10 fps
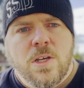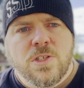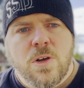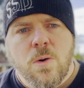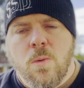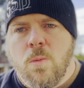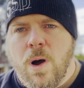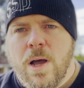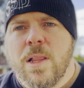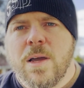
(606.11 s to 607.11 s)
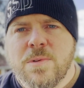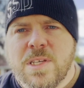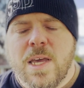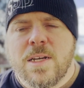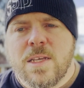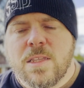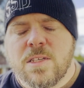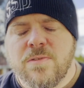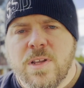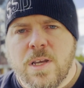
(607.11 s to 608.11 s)
So while I was editing
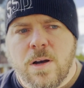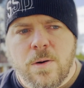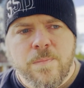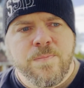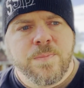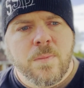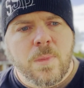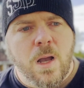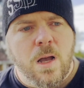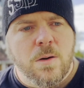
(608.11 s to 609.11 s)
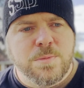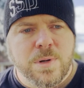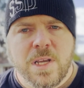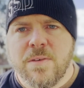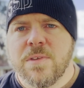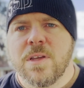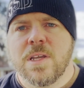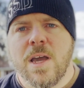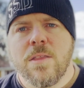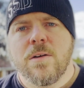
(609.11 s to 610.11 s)
this video, I was putting everything
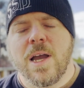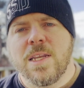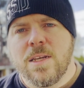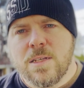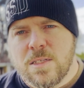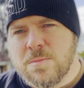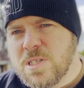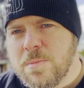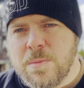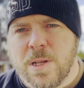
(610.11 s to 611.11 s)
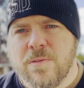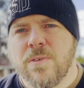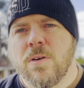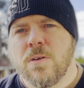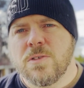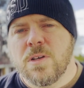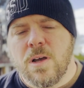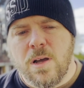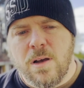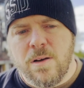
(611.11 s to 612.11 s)
together. I needed some supplemental photos
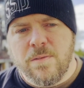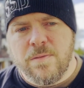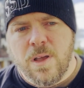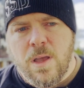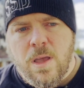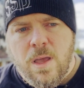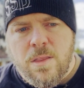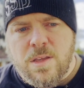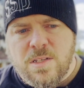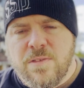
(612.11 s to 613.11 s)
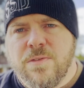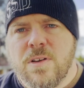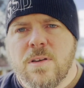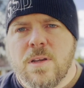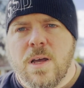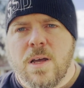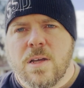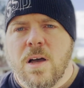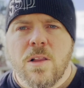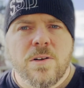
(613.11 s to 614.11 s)
of the different
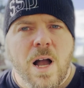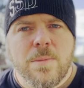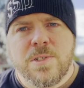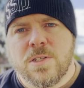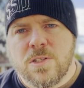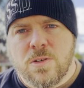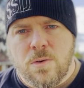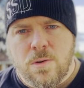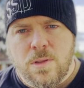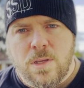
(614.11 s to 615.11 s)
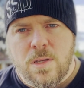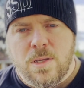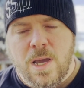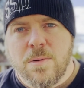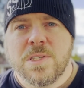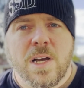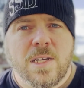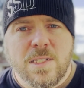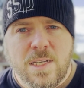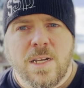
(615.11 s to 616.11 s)
color options on the
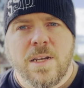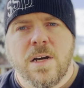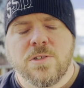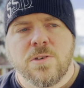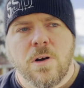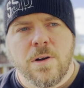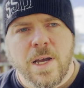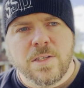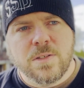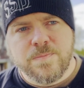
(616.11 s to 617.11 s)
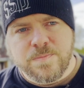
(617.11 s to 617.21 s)
Kawasaki Z900RS.